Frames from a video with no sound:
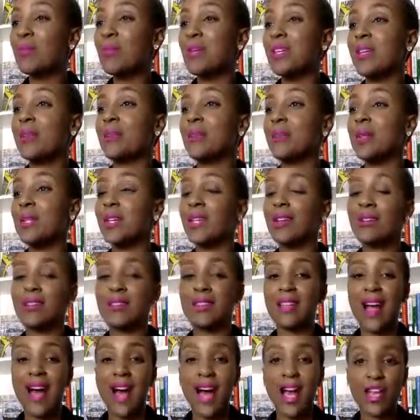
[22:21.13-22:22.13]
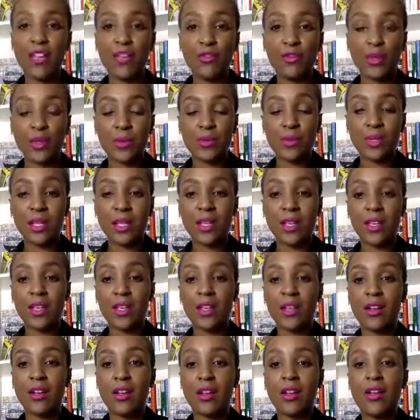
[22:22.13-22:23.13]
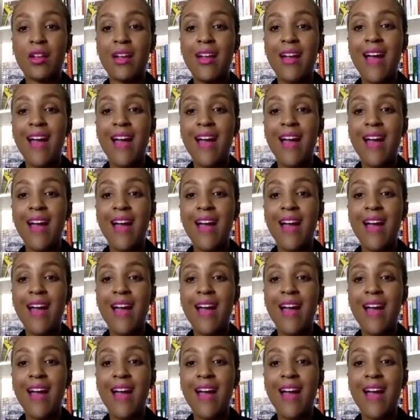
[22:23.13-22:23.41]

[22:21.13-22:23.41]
me and being live with me here.